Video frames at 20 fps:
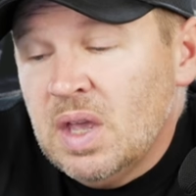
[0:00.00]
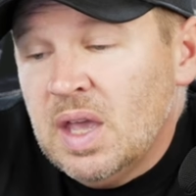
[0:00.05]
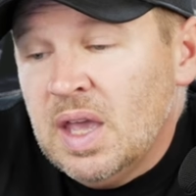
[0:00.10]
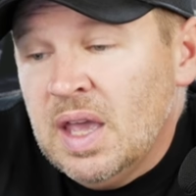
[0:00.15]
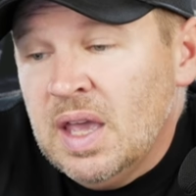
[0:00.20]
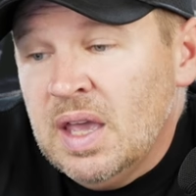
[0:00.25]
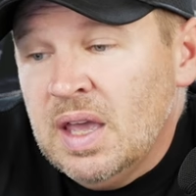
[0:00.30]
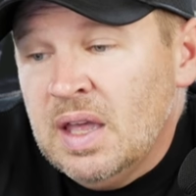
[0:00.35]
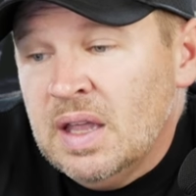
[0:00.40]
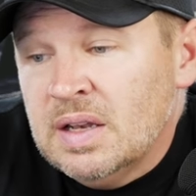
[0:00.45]

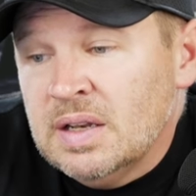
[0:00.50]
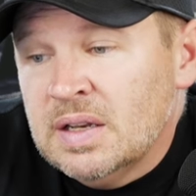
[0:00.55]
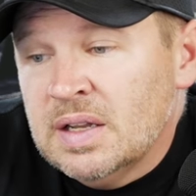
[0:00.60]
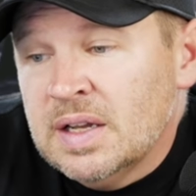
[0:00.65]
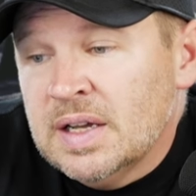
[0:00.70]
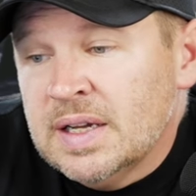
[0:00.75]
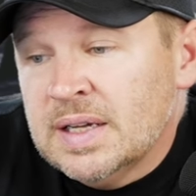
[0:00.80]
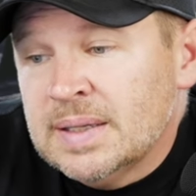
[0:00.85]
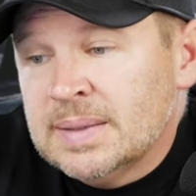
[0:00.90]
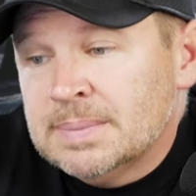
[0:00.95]
And
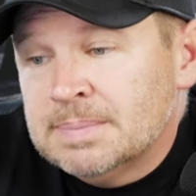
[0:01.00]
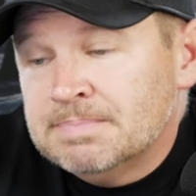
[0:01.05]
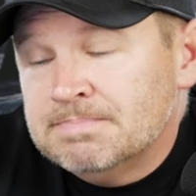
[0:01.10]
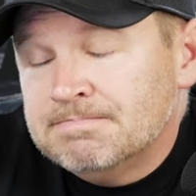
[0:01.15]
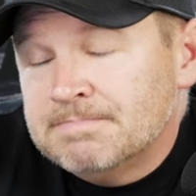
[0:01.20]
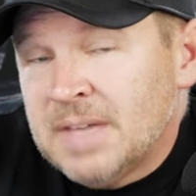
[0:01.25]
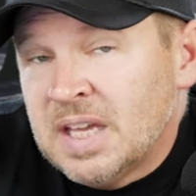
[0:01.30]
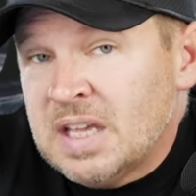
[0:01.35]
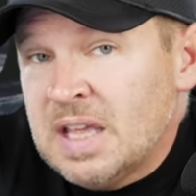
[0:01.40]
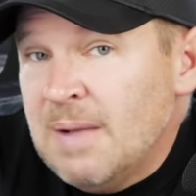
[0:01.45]
um,
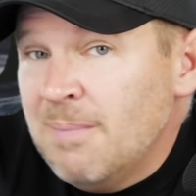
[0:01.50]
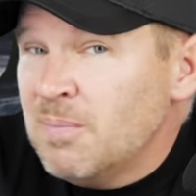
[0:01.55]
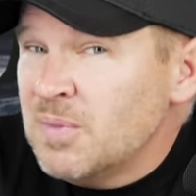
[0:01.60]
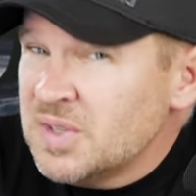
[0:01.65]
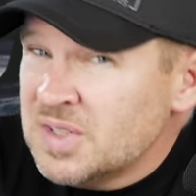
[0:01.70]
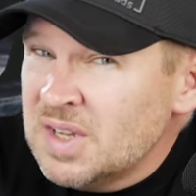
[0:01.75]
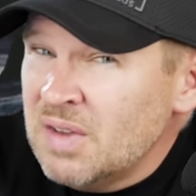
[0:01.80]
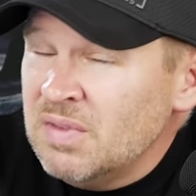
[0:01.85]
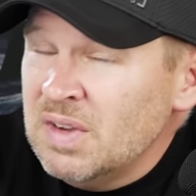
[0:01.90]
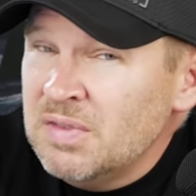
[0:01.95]
again,
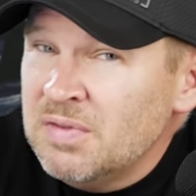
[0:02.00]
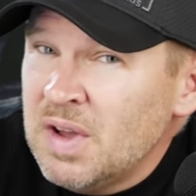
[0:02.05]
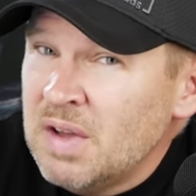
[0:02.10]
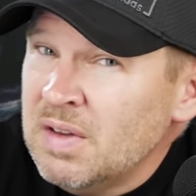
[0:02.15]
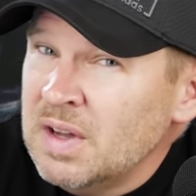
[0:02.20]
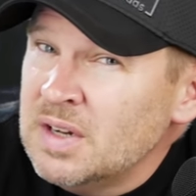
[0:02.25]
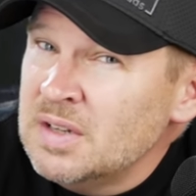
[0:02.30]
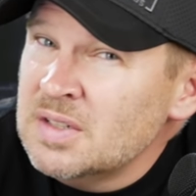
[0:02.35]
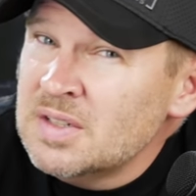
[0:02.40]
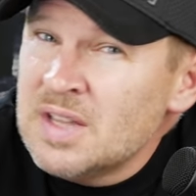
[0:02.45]
seventy-five
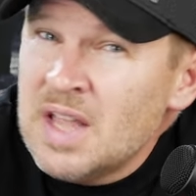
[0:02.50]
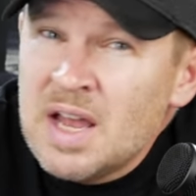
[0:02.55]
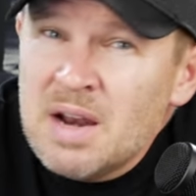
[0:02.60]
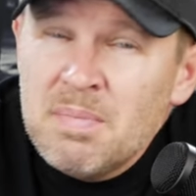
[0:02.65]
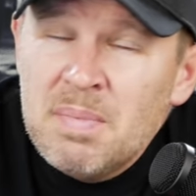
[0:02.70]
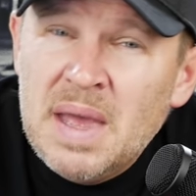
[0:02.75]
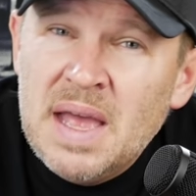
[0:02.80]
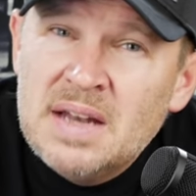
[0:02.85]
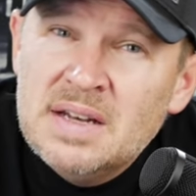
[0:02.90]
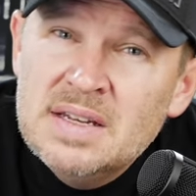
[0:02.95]
hundred is not a
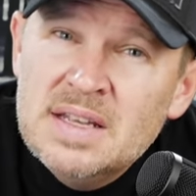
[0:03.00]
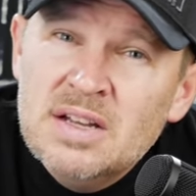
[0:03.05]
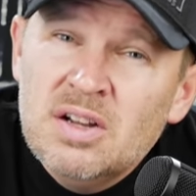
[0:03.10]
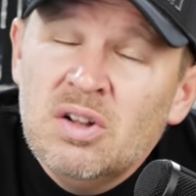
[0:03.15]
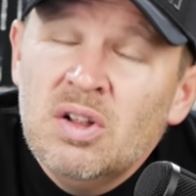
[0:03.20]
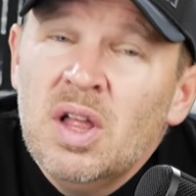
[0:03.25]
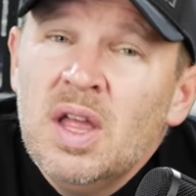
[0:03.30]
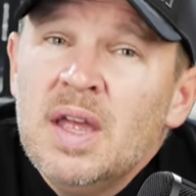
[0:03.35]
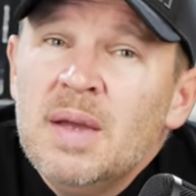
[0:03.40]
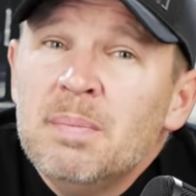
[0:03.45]
bad
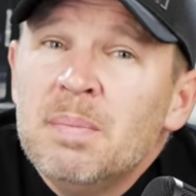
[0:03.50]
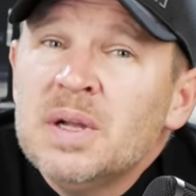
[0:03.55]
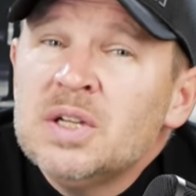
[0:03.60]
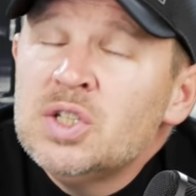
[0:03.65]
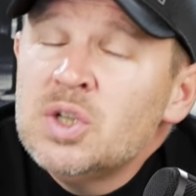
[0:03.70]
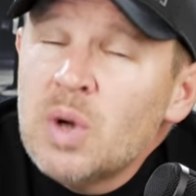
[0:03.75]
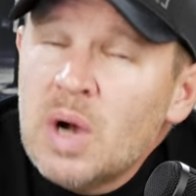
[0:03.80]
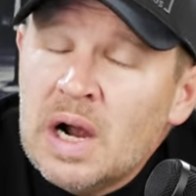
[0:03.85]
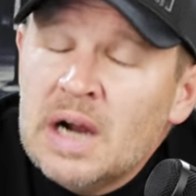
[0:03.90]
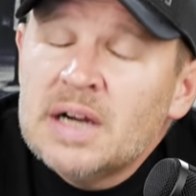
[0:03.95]
deal,
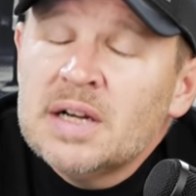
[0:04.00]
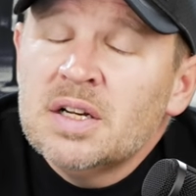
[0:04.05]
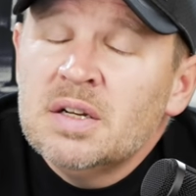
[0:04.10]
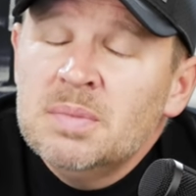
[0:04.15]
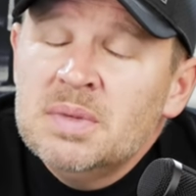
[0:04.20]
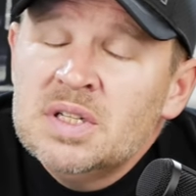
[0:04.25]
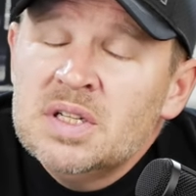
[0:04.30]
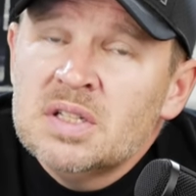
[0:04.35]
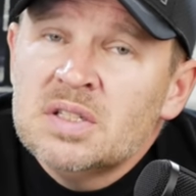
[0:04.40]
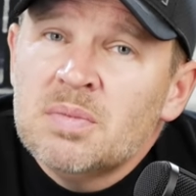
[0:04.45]
but you are going
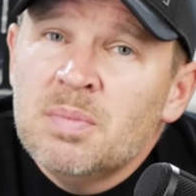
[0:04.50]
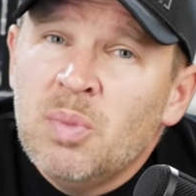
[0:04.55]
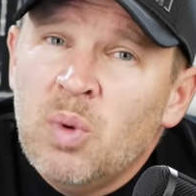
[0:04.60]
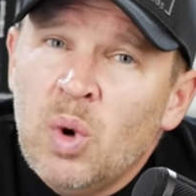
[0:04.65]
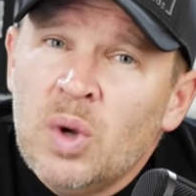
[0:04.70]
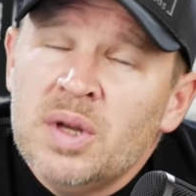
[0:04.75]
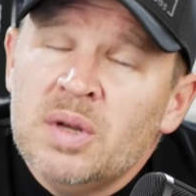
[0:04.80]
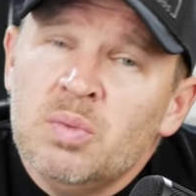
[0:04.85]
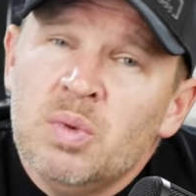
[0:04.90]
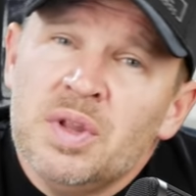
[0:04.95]
to be
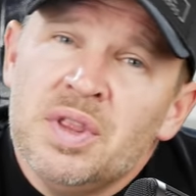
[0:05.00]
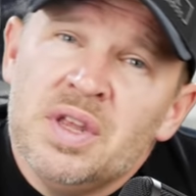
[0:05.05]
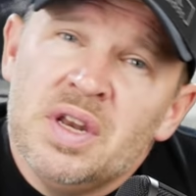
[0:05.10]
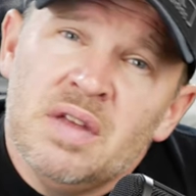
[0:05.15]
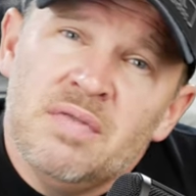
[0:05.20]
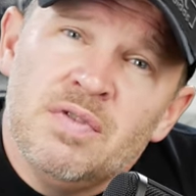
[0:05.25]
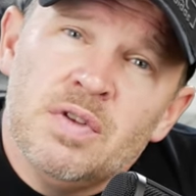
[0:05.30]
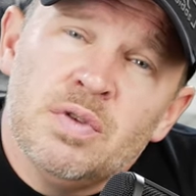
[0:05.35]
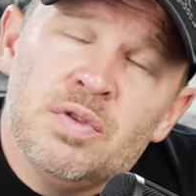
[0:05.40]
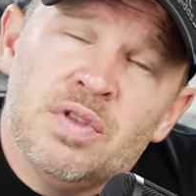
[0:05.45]
disappointed with it
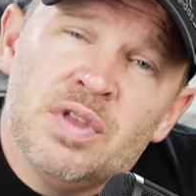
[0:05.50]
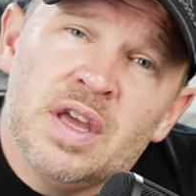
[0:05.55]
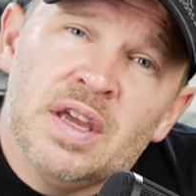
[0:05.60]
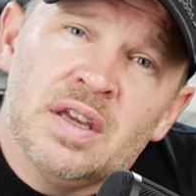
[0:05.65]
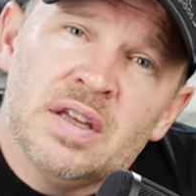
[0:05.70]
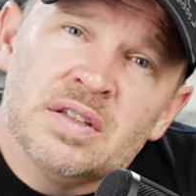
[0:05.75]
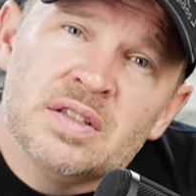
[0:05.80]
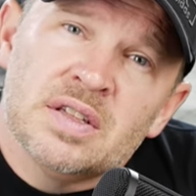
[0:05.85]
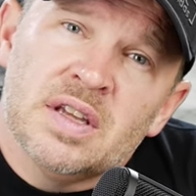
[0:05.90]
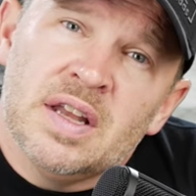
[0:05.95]
if you
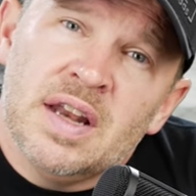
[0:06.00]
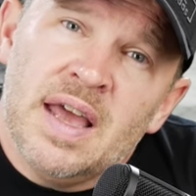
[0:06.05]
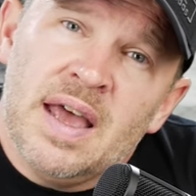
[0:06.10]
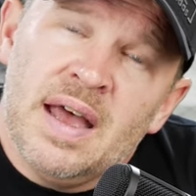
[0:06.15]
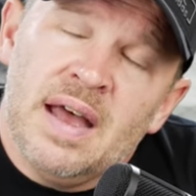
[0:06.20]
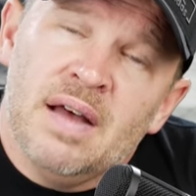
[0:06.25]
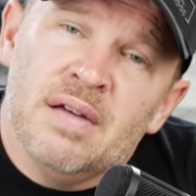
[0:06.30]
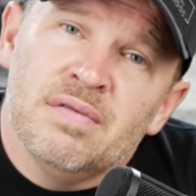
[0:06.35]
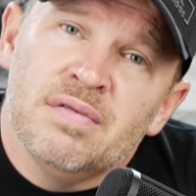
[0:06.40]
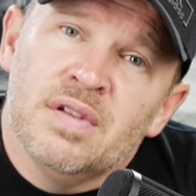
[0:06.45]
think it's going to
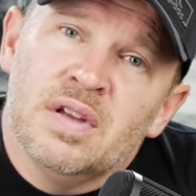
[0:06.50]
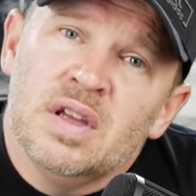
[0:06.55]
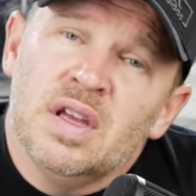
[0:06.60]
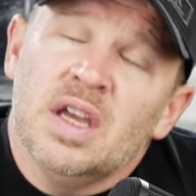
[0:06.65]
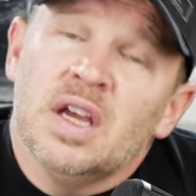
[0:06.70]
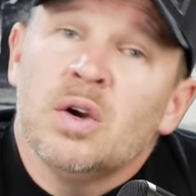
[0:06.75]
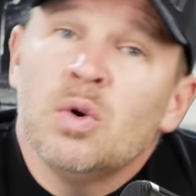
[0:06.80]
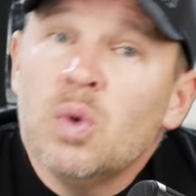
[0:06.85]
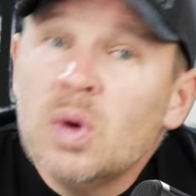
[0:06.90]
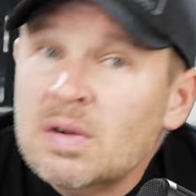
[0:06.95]
have
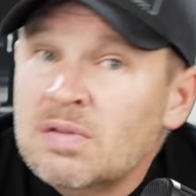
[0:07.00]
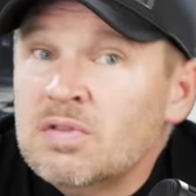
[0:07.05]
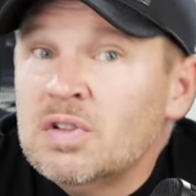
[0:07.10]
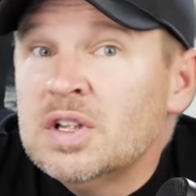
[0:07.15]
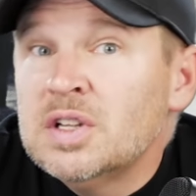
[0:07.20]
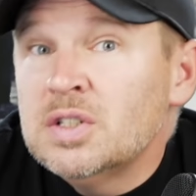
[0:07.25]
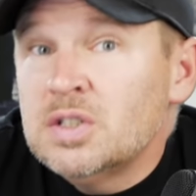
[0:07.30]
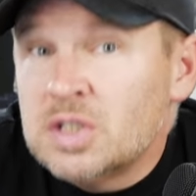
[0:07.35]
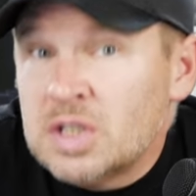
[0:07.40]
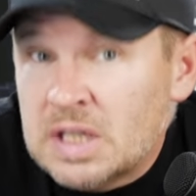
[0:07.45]

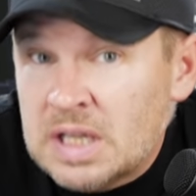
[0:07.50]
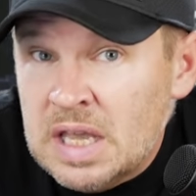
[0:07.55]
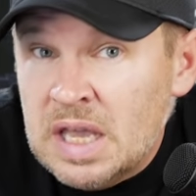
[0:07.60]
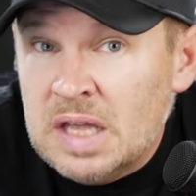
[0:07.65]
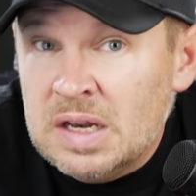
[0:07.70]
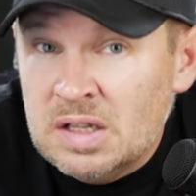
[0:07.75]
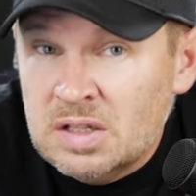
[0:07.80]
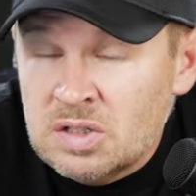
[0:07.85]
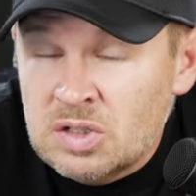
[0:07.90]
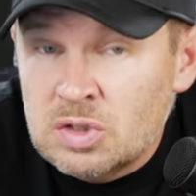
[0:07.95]
equivalent to
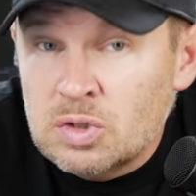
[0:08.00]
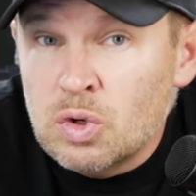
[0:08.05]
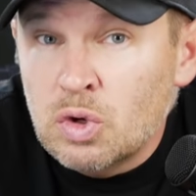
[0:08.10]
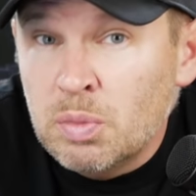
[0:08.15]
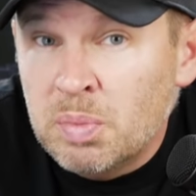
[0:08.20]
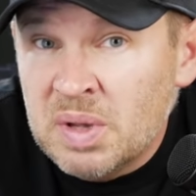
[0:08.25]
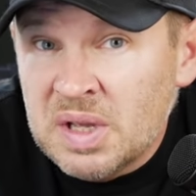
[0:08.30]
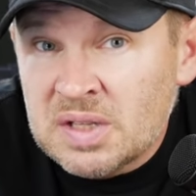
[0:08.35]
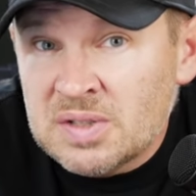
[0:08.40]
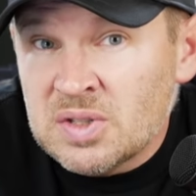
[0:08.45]
Canon's
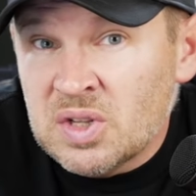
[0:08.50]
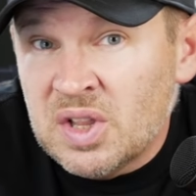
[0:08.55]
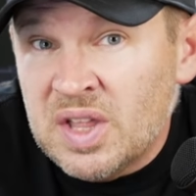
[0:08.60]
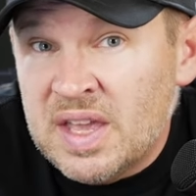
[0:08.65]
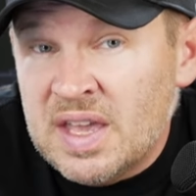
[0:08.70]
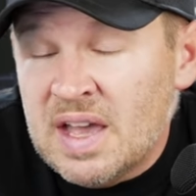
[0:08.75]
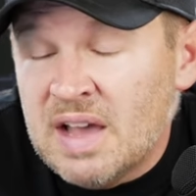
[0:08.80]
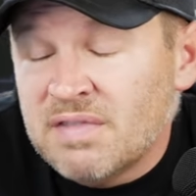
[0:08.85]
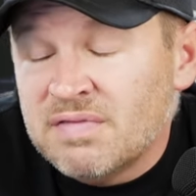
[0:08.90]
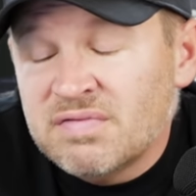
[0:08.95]
dual pixel
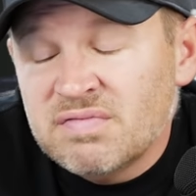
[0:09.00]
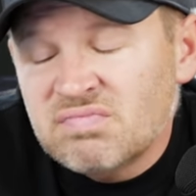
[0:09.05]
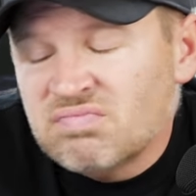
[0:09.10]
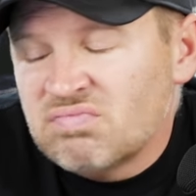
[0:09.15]
A F.